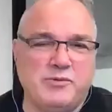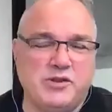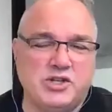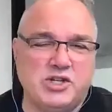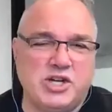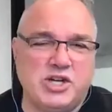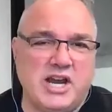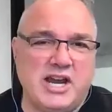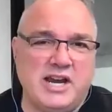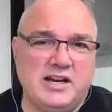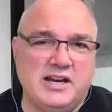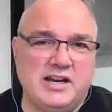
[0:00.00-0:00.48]

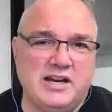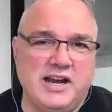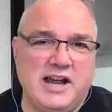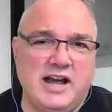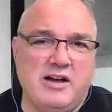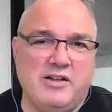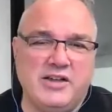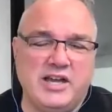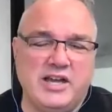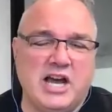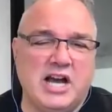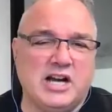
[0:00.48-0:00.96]
chain, and
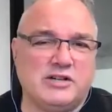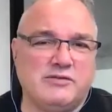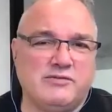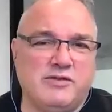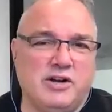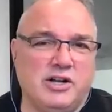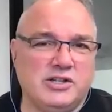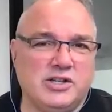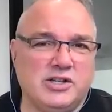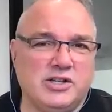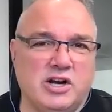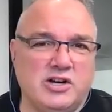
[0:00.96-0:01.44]
now the
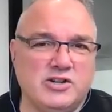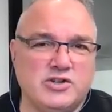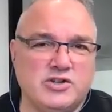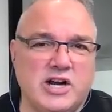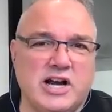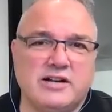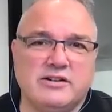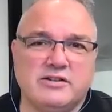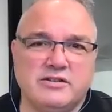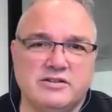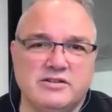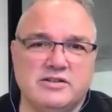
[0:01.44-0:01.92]
asphalt
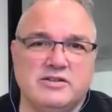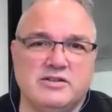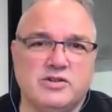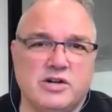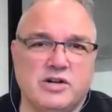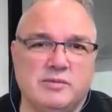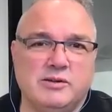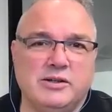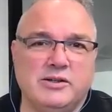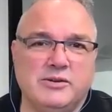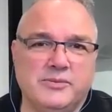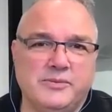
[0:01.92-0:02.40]
contractor's in
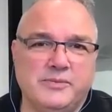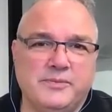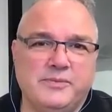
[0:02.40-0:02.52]
trouble.